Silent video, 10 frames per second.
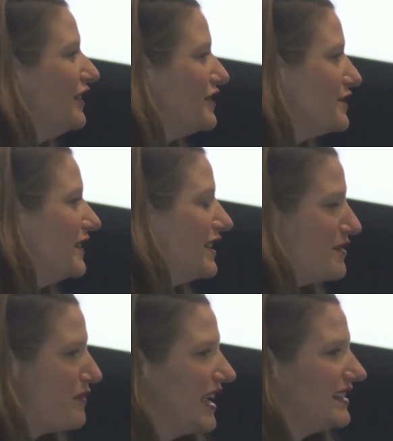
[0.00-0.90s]
are you doing,
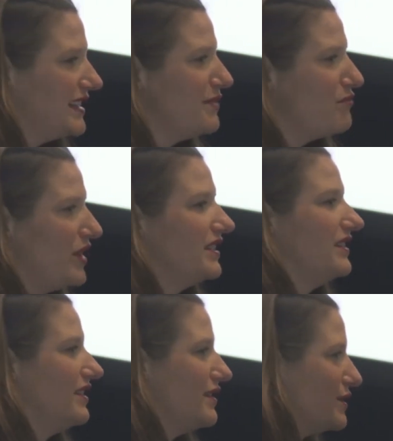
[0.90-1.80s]
and why is it important
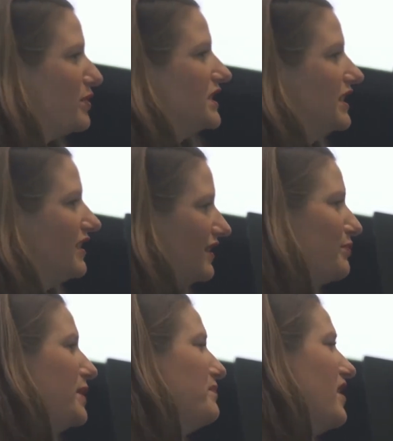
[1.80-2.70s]
that those particular
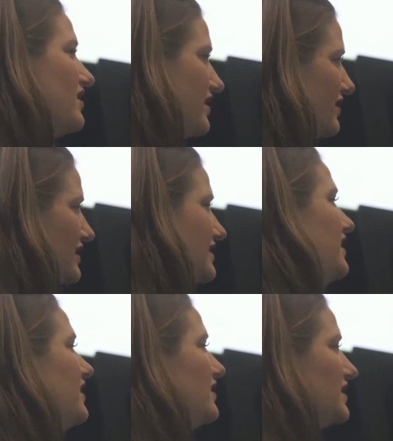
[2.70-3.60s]
people are in the
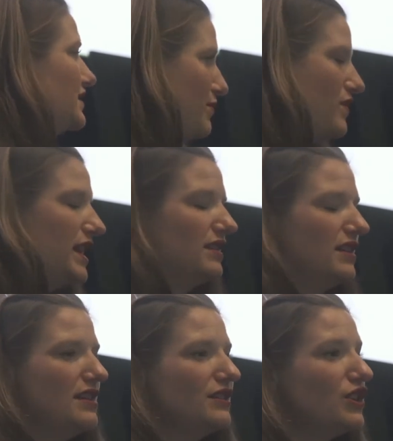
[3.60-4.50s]
study at this point?
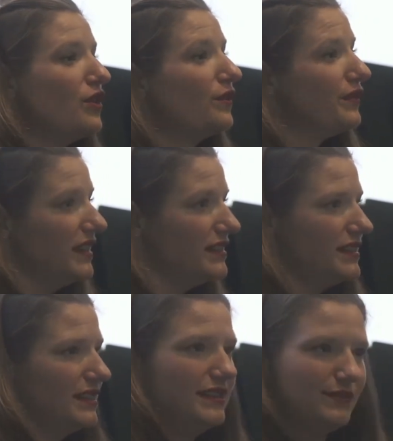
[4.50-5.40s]
So for
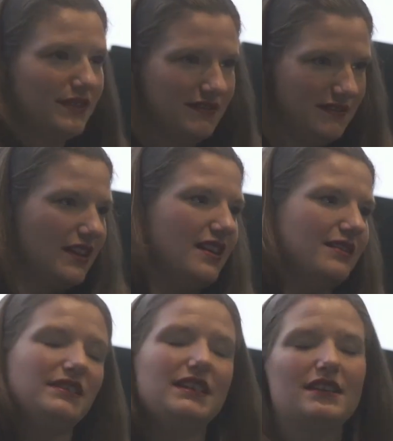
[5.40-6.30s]
instance, with
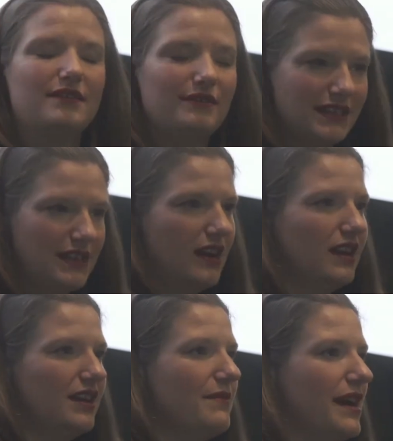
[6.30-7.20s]
Dana was
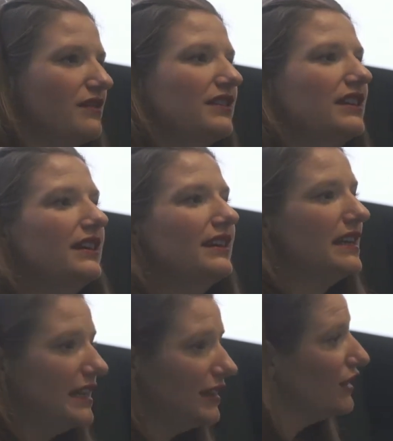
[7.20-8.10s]
talking about
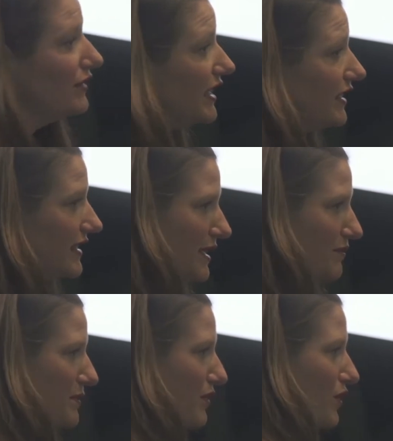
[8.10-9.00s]
needing low literacy
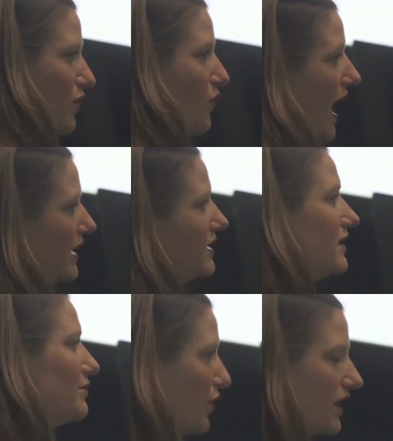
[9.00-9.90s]
people. Well, why is
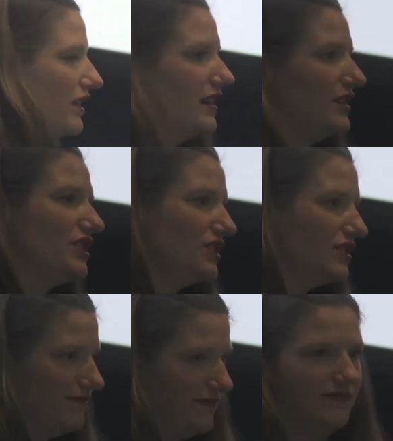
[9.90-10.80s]
it important that
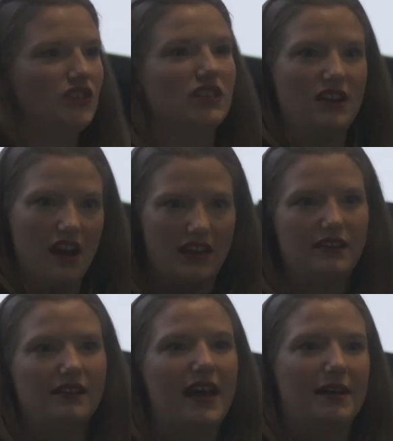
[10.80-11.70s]
she's talking
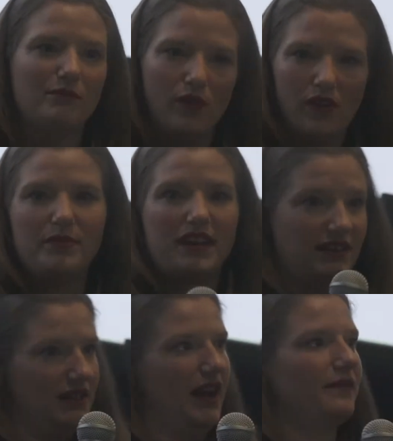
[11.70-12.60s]
to them? Well,
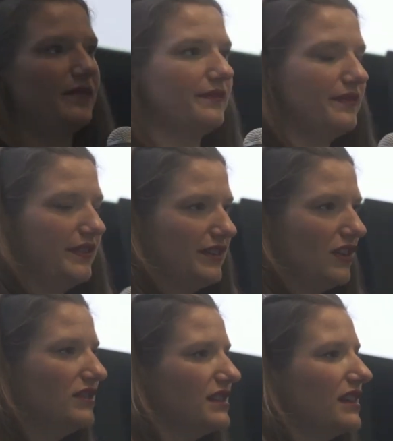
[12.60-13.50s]
because half of
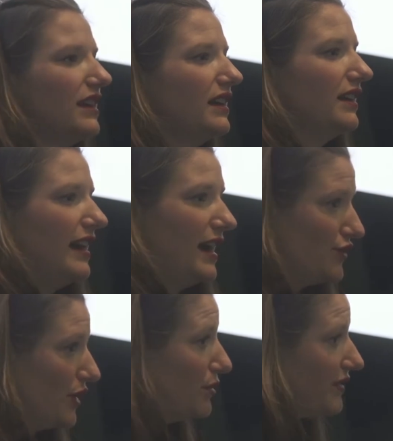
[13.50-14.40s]
adults have
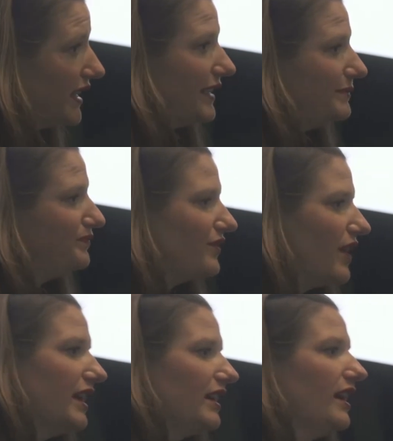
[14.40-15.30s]
trouble reading,
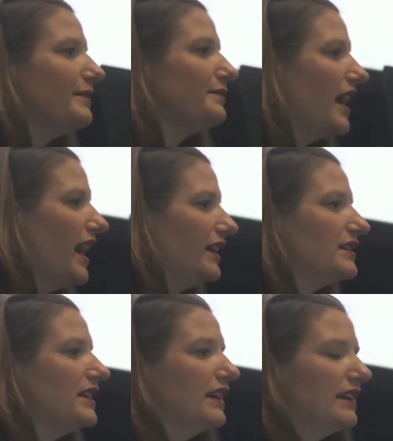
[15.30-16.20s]
right?
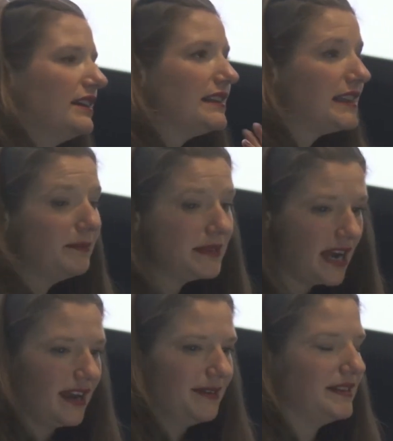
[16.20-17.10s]
And
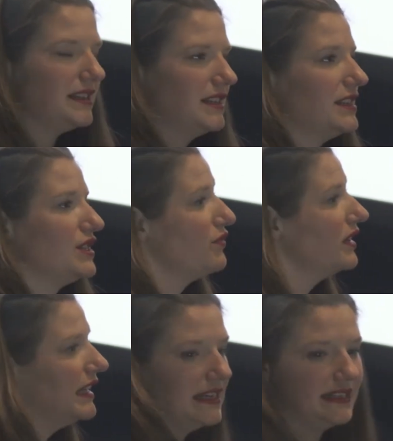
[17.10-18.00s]
sometimes this is
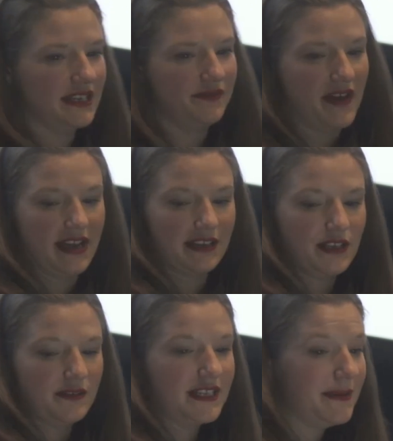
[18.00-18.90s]
really easy to find.
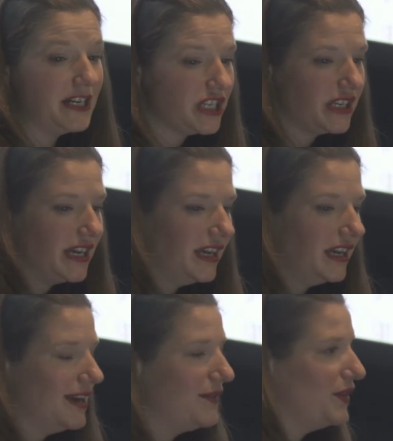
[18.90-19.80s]
So
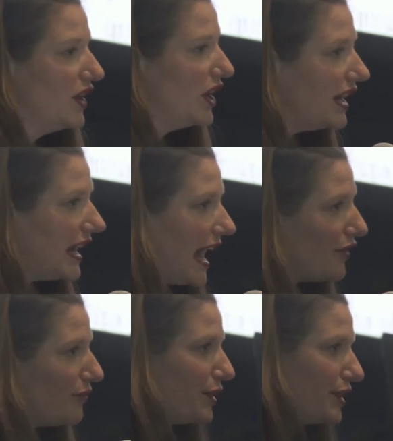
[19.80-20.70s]
especially if you already have